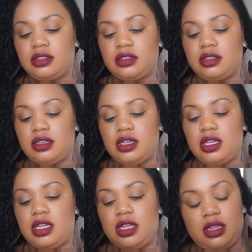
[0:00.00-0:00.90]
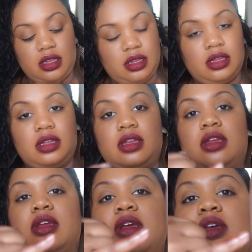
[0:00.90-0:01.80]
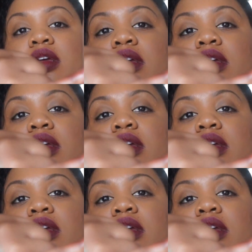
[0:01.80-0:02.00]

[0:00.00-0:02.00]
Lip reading: (no one is talking)